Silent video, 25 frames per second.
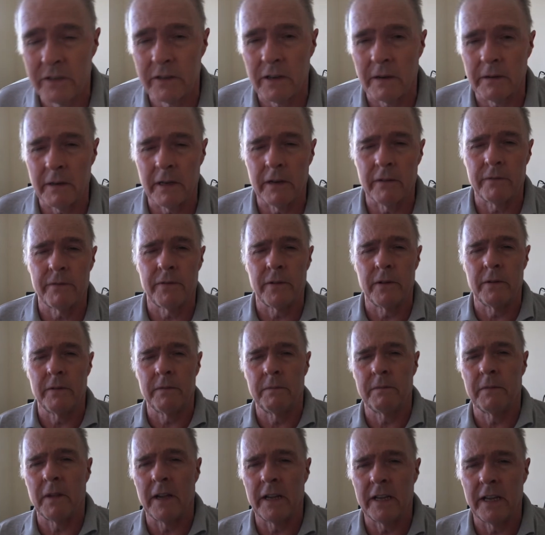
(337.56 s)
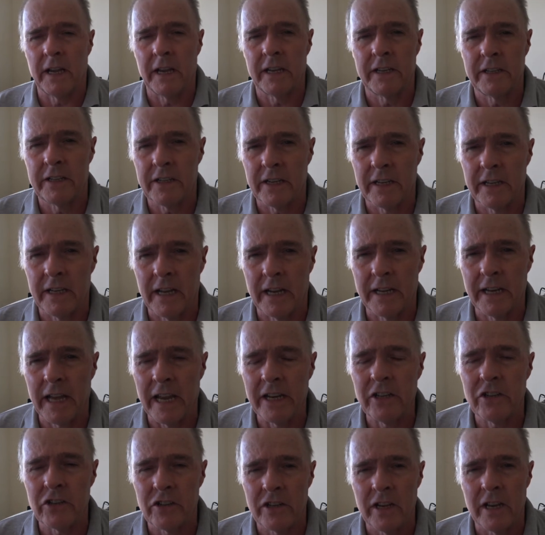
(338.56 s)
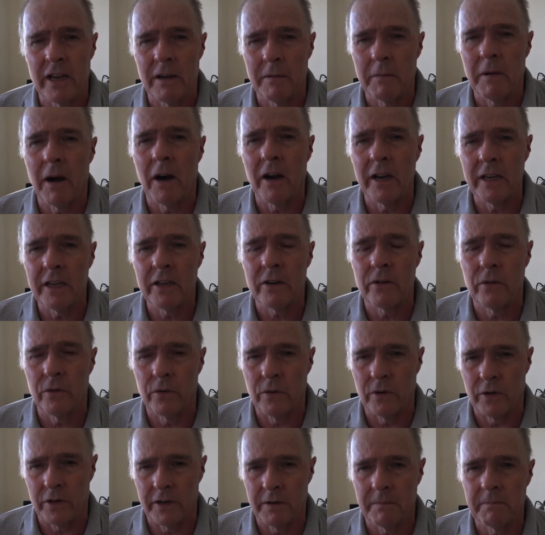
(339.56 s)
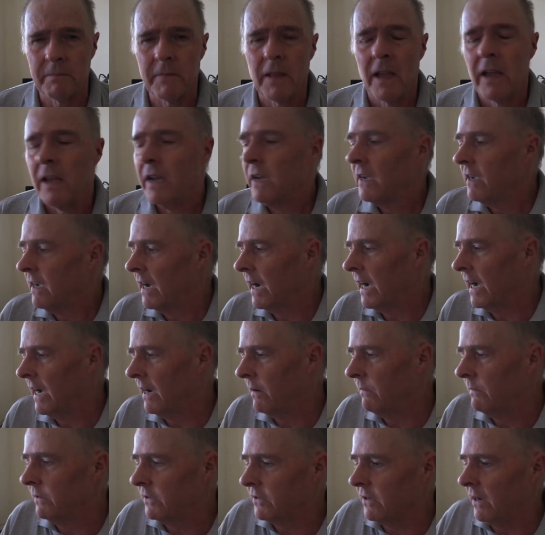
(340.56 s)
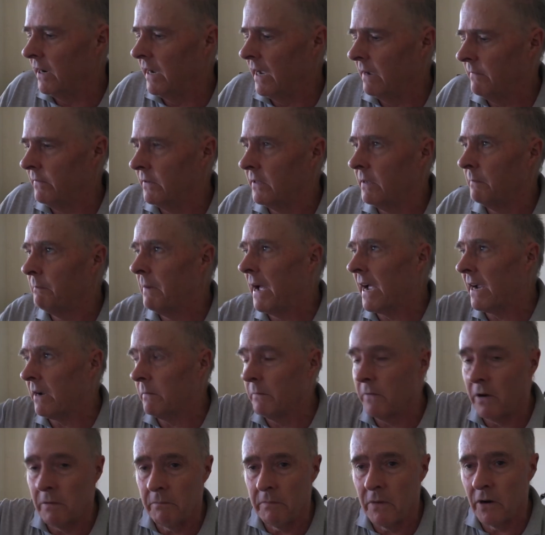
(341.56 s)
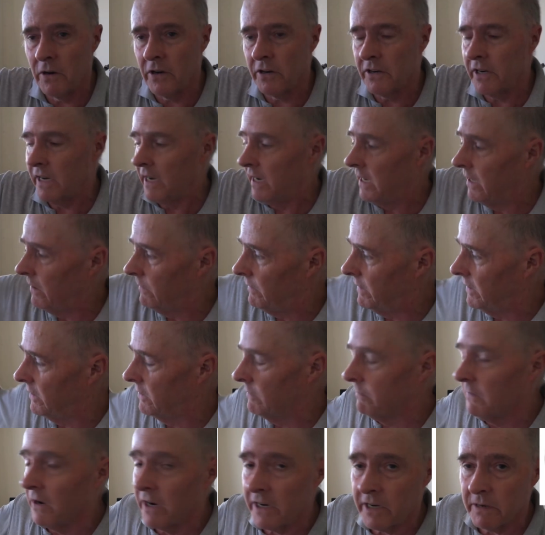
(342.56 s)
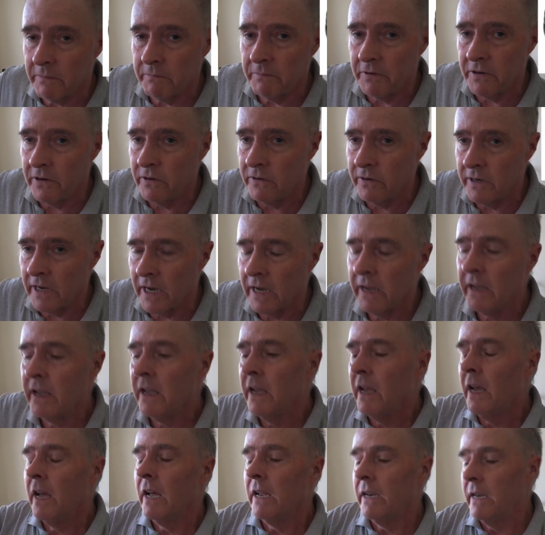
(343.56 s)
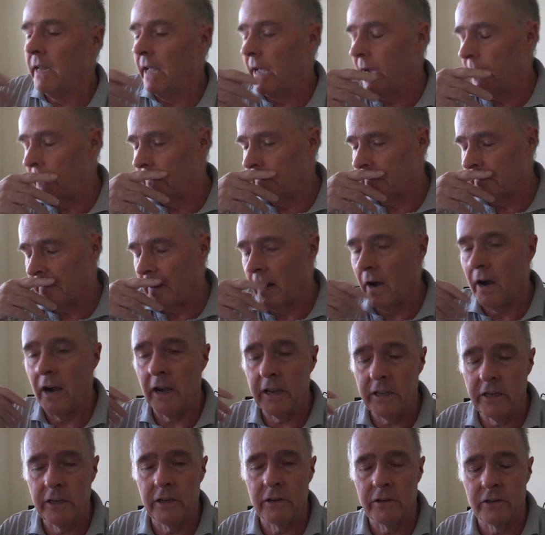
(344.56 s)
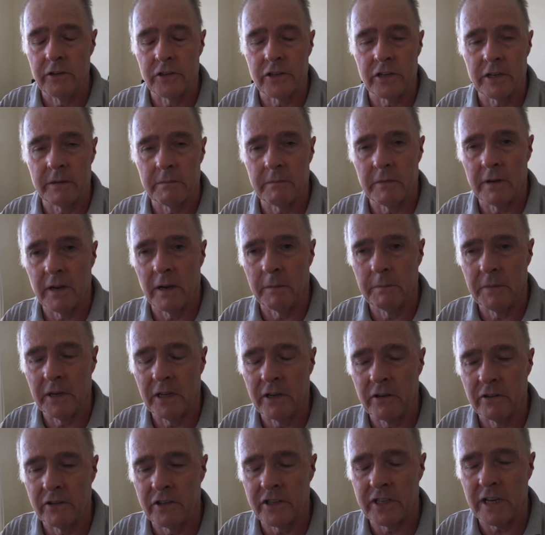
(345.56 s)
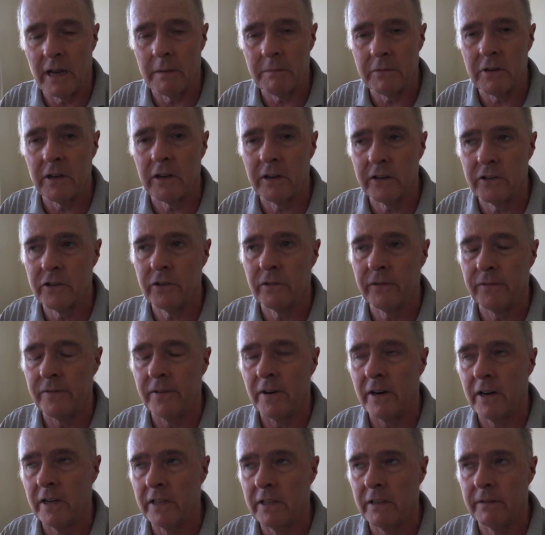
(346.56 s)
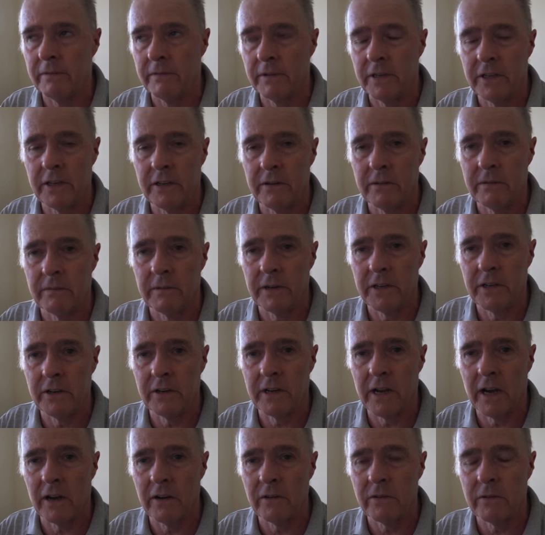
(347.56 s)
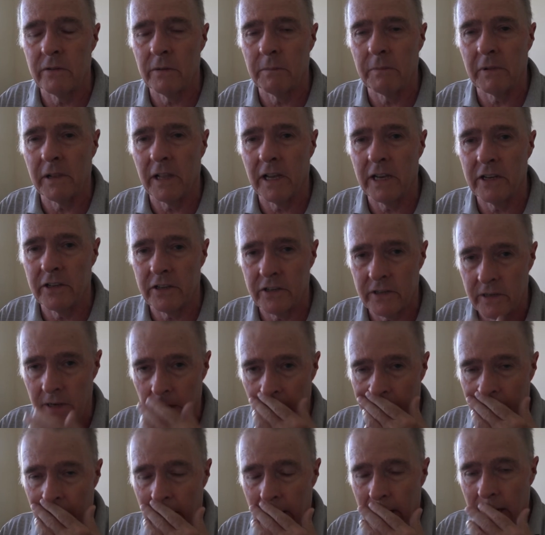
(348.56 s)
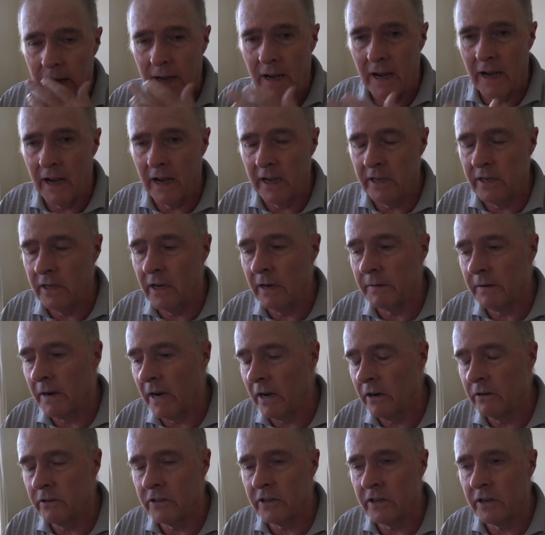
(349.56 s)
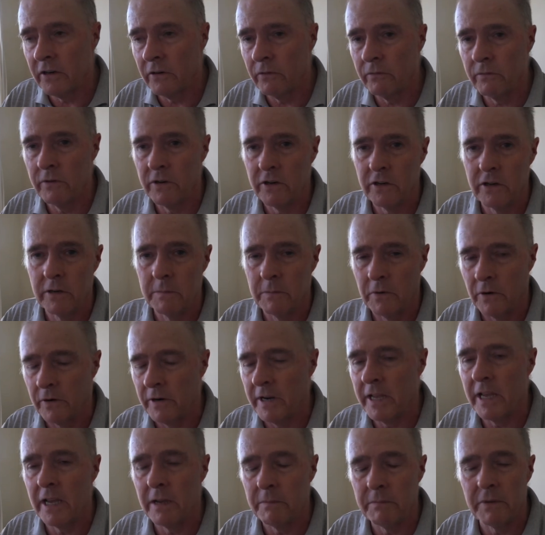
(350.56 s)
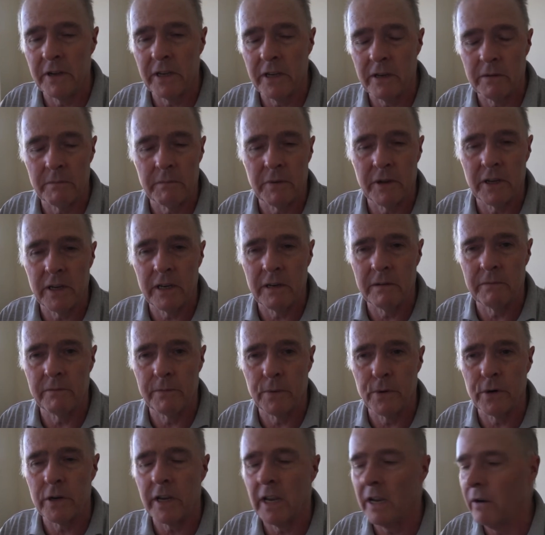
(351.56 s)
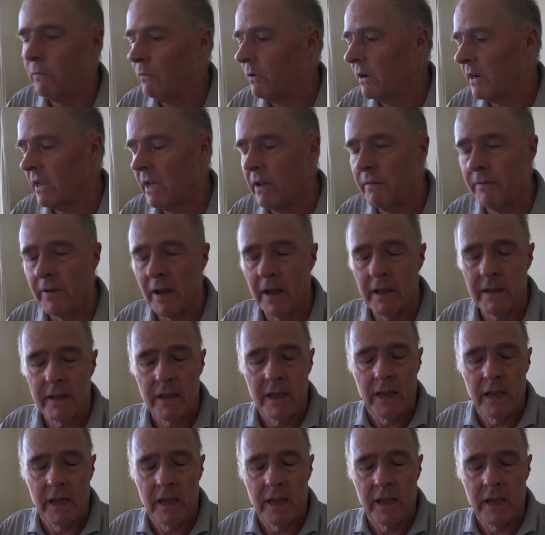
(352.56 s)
something for an HDMI cord, which I have in the back of my monitor here into my computer. Now I use it because sometimes you'll find that when you go to a place, you have a hotel room or an Airbnb booking or whatever,